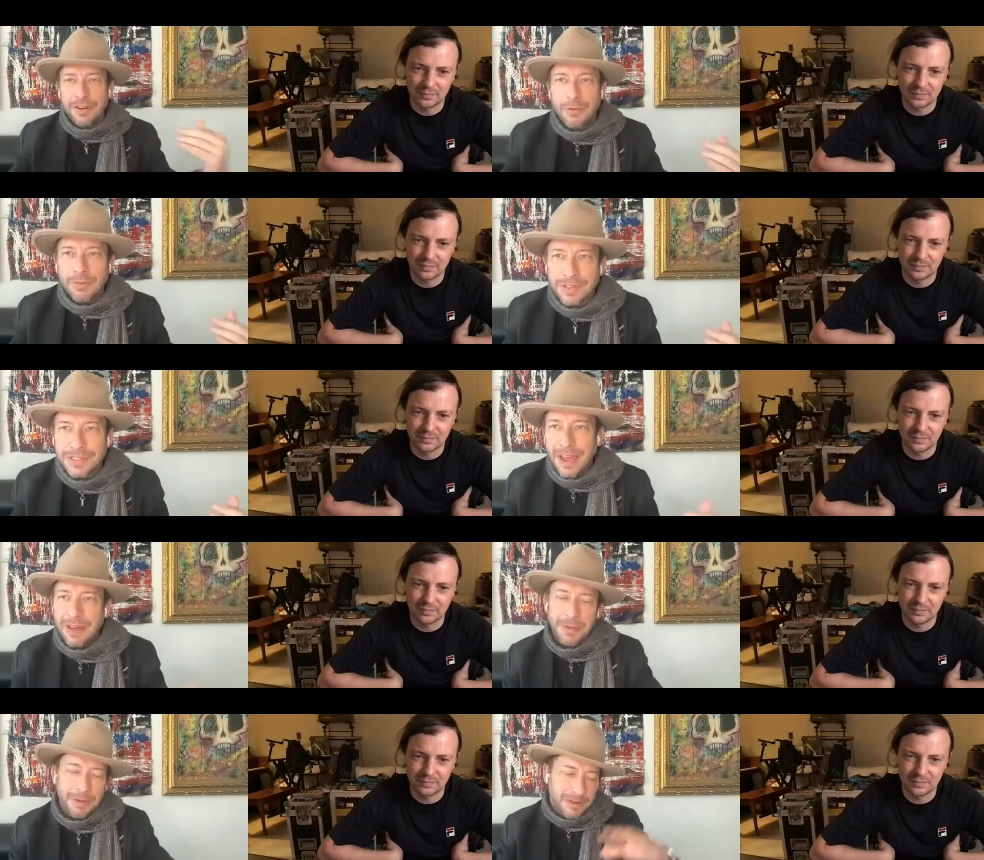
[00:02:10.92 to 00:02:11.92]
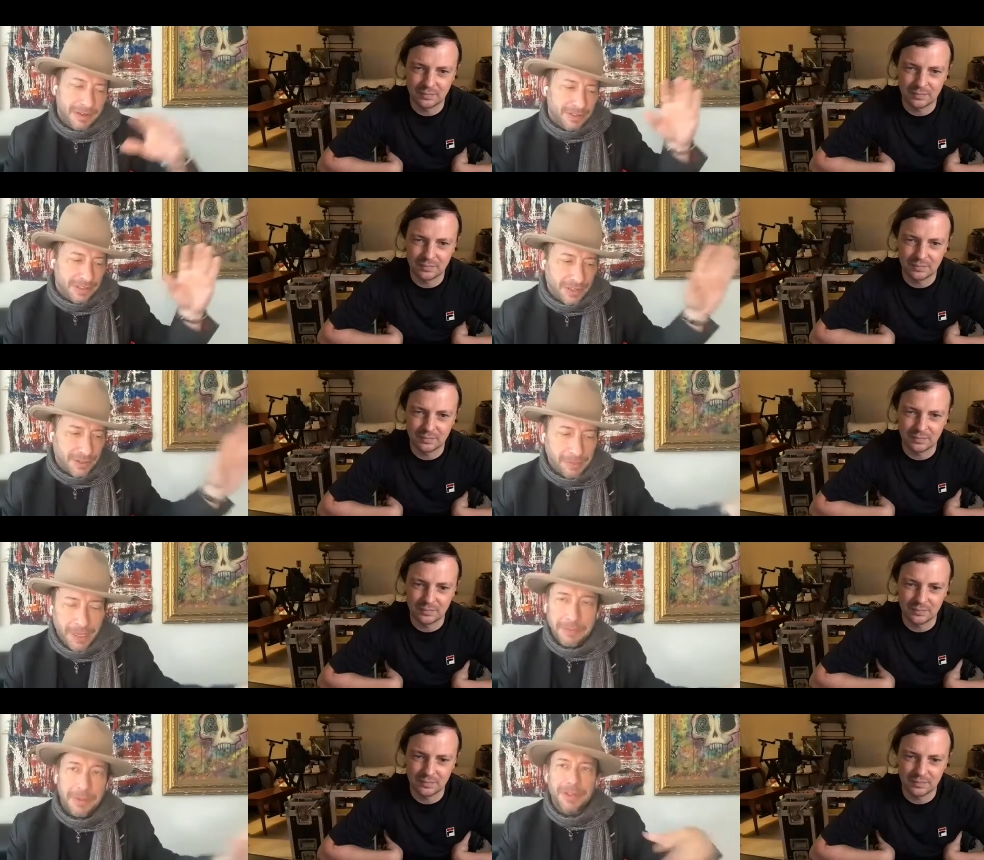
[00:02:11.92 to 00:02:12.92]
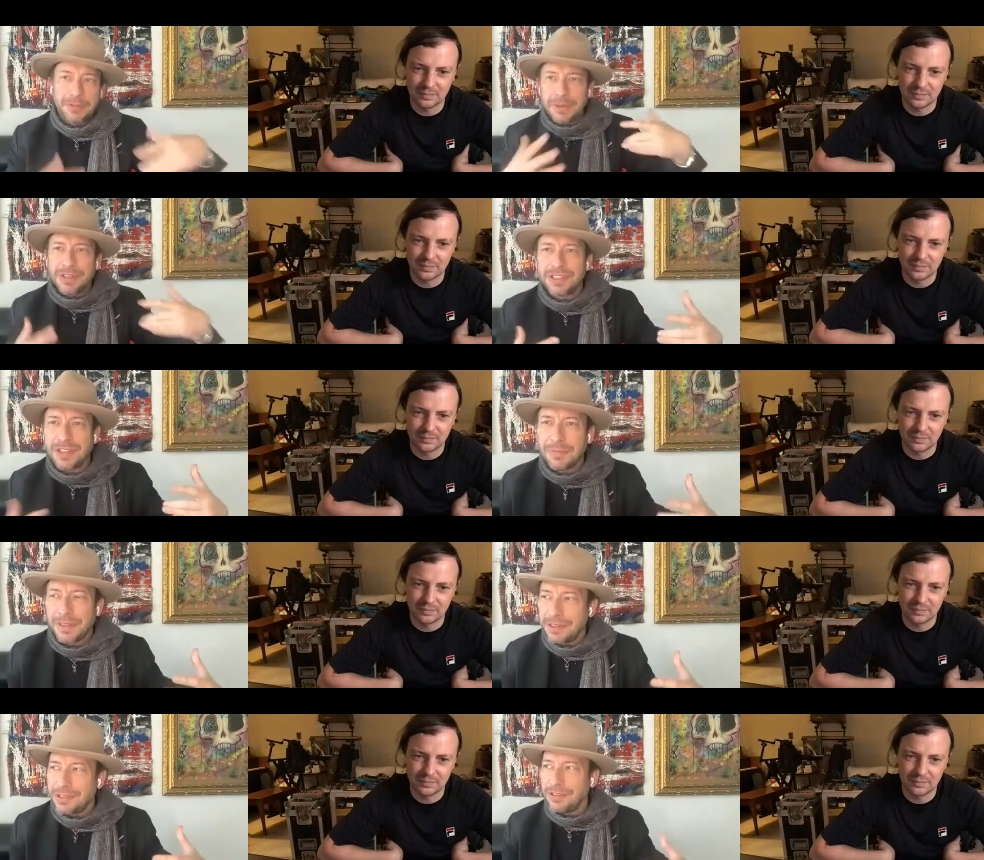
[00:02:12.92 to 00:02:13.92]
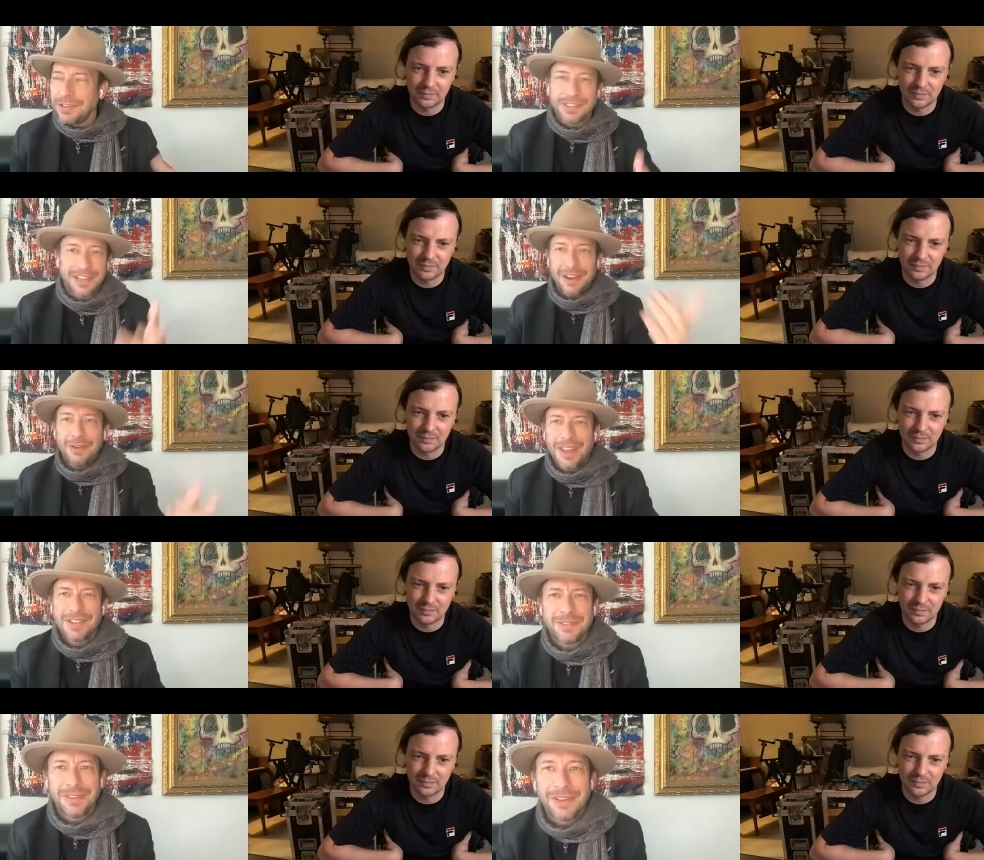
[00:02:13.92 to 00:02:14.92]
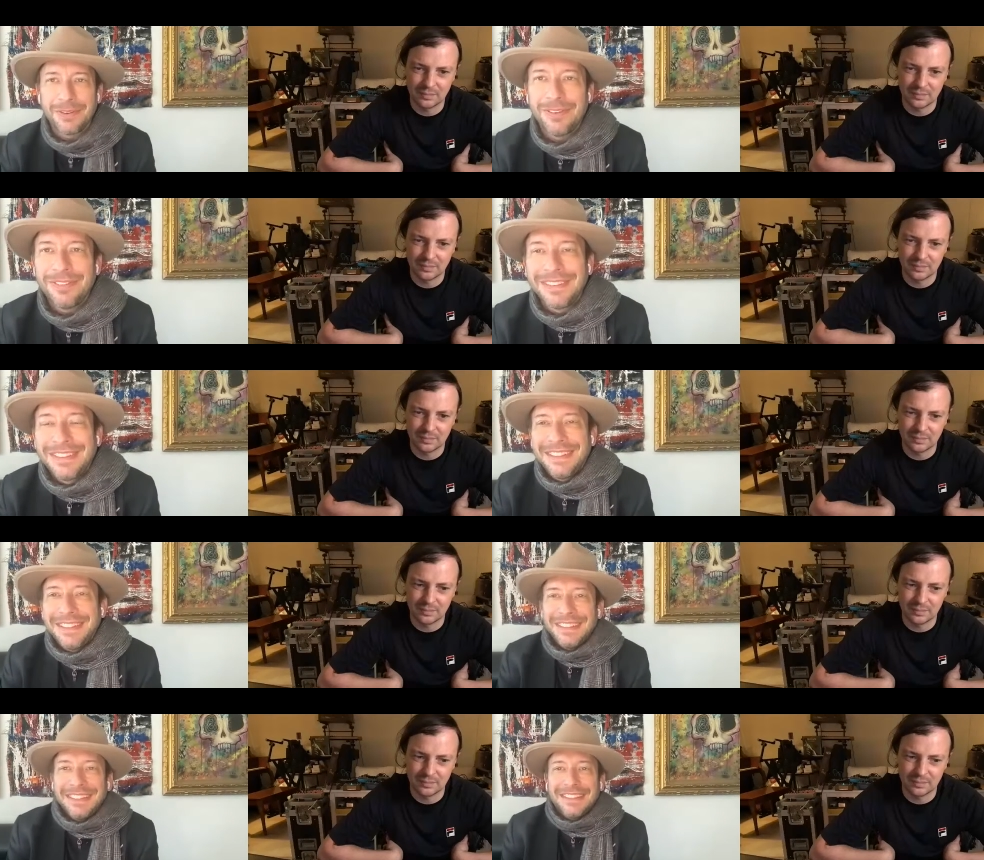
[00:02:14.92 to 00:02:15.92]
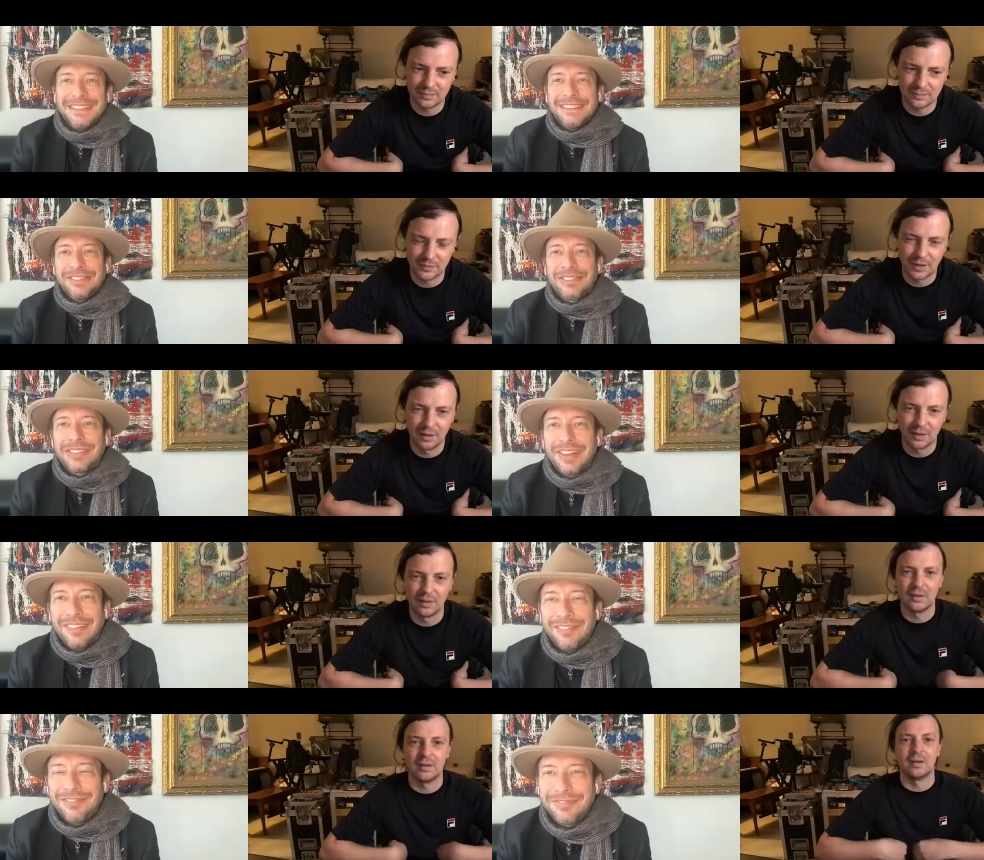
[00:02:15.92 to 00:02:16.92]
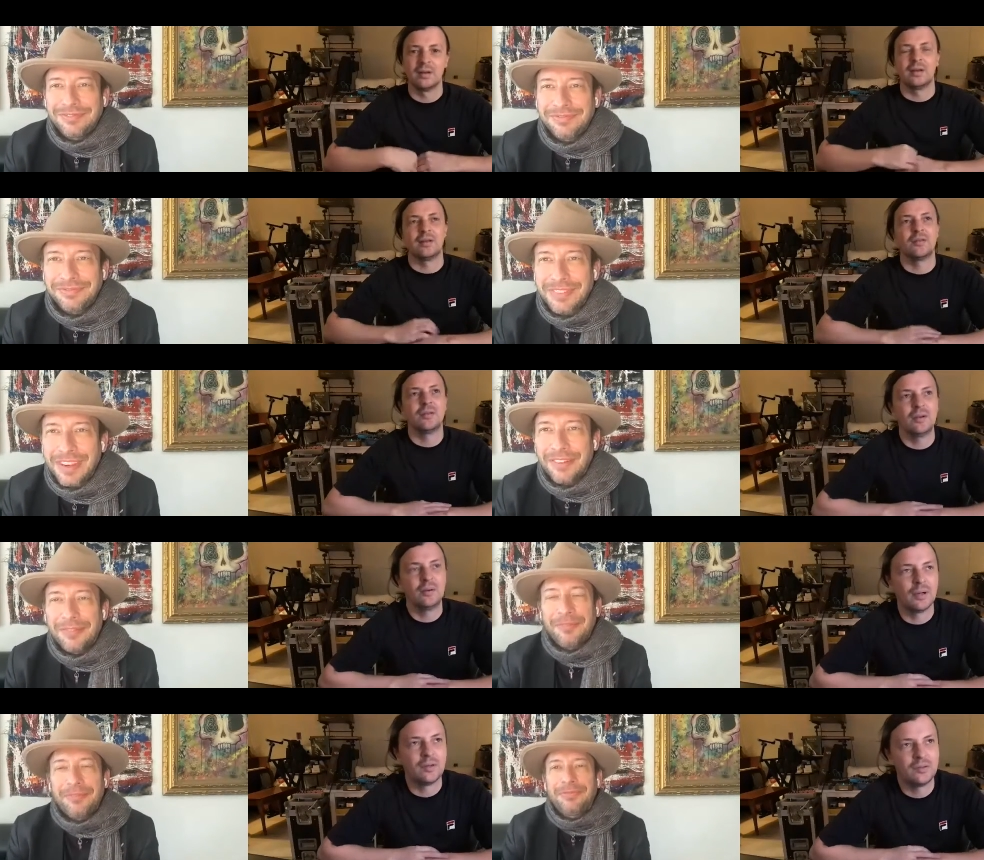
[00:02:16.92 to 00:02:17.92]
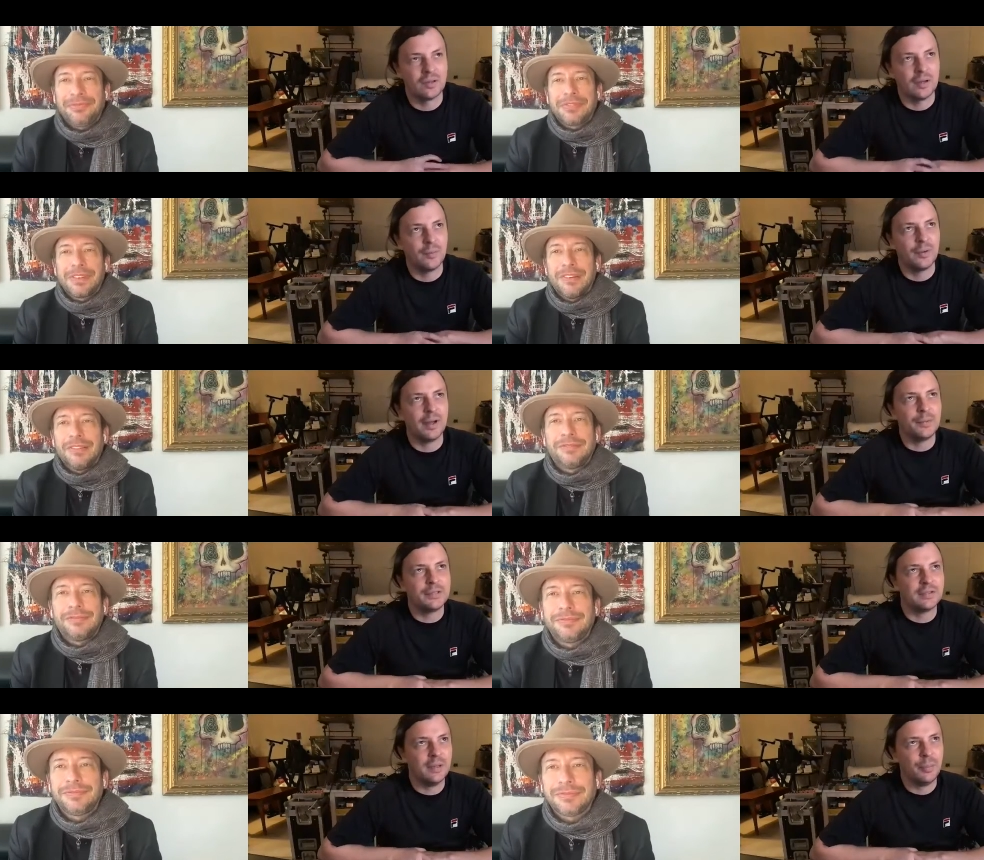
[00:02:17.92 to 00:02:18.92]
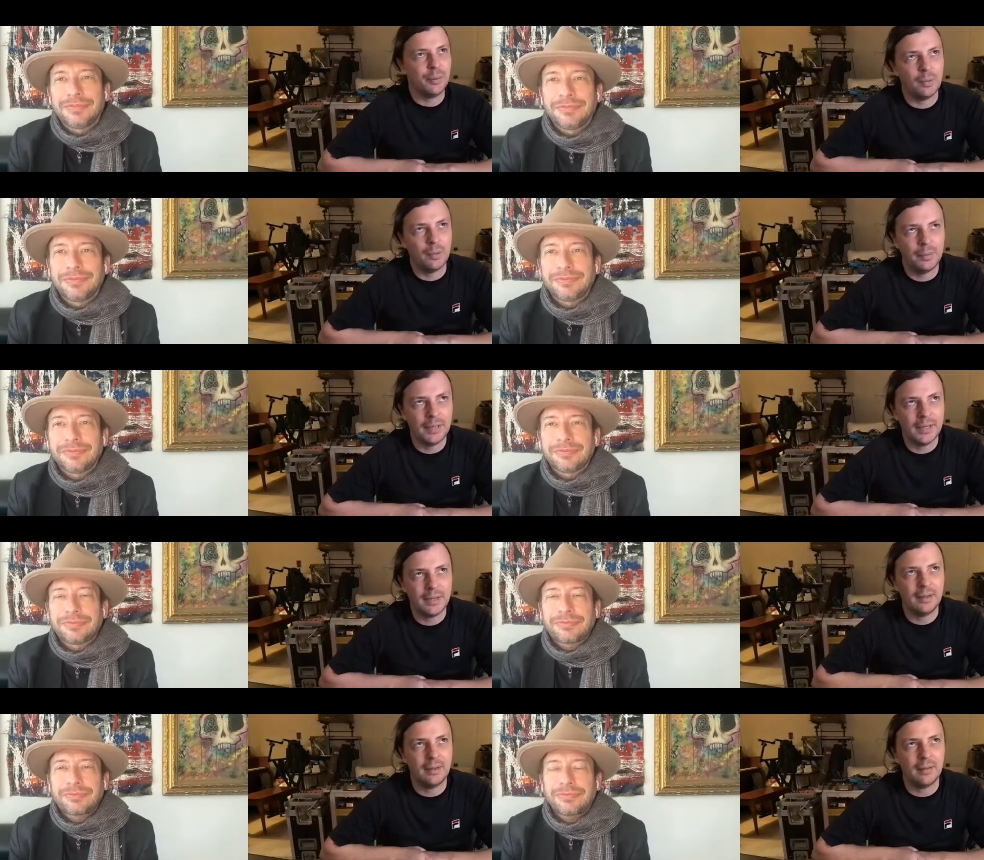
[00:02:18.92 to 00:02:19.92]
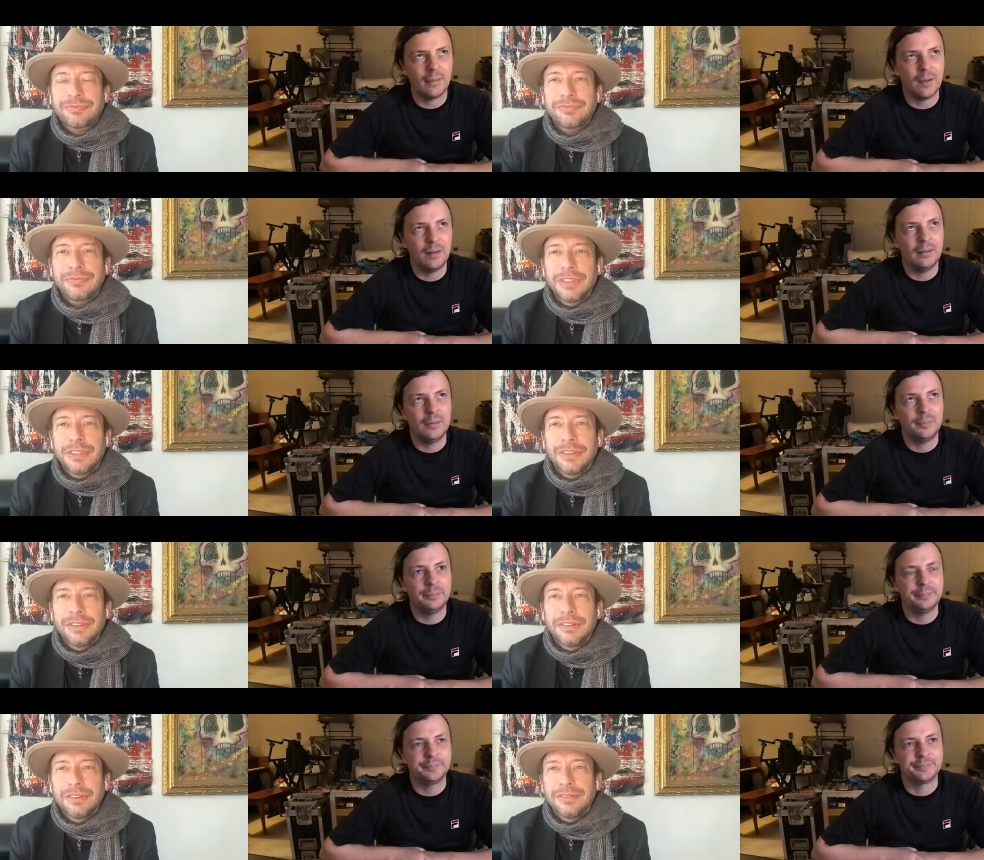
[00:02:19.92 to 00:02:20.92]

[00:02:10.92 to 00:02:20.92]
Speaker 1: to notice that. Maybe you didn't start playing music, but just something that you are just like, oh, that's really cool.
Speaker 2: It's a good question. I would I would say probably um,